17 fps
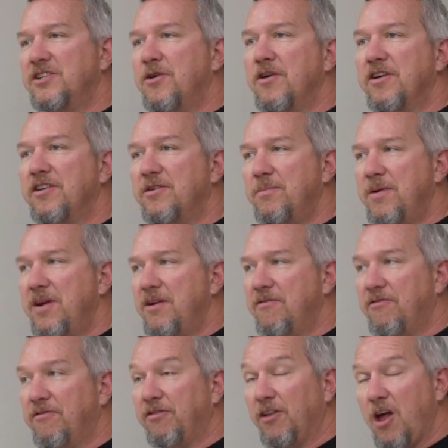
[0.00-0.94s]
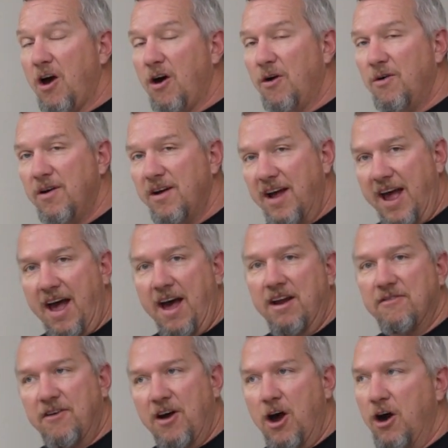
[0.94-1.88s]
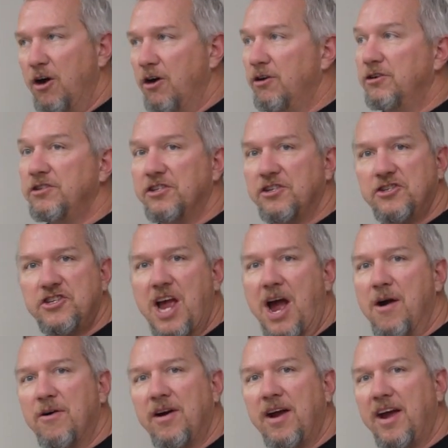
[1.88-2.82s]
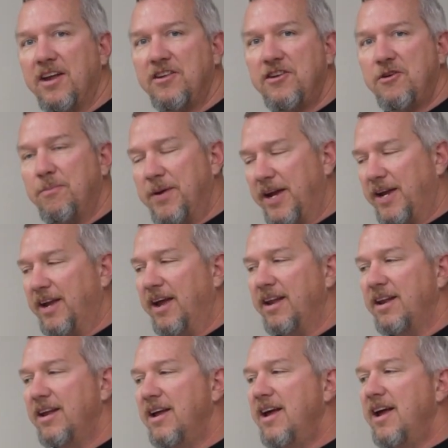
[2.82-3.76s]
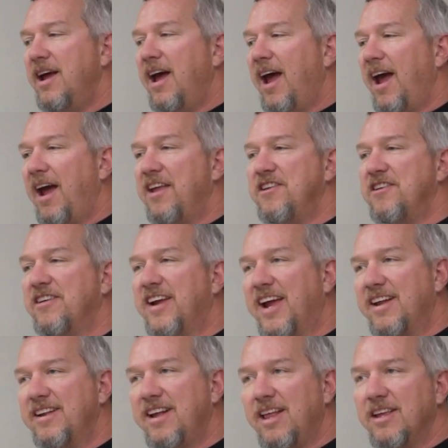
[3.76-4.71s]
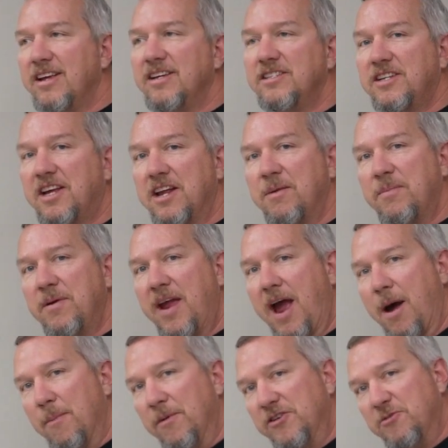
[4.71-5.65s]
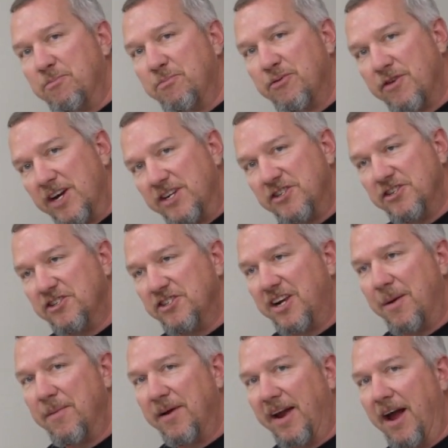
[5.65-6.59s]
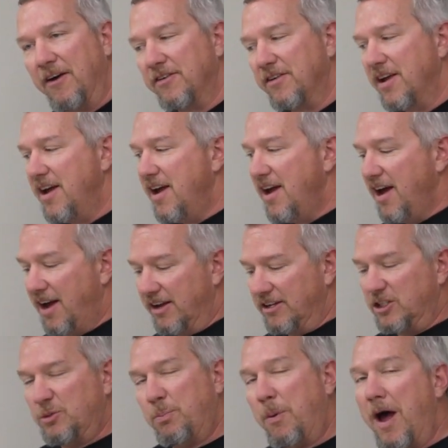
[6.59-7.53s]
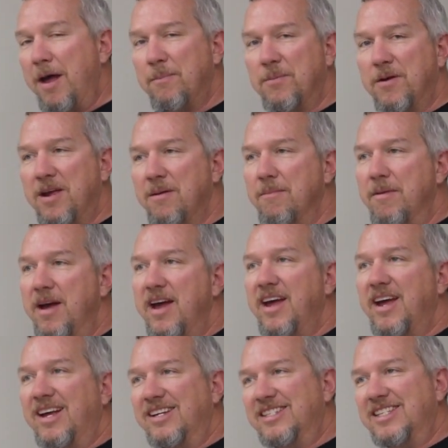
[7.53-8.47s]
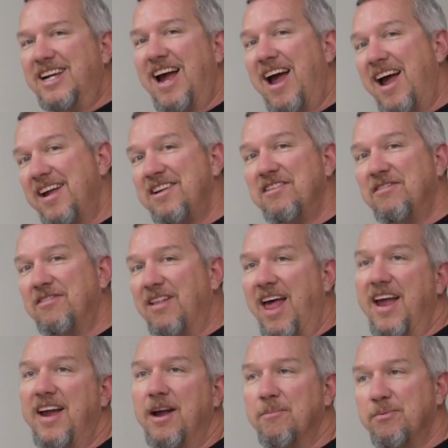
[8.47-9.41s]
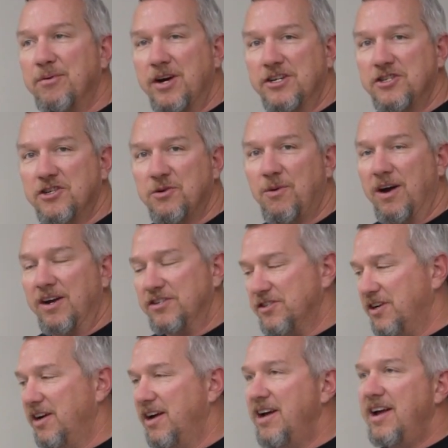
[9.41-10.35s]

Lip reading: going to be flow out of a hose, a shower head, you pick it, and your candela is going to be how much pressure is coming out. A spot beam is kind of like a pressure washer.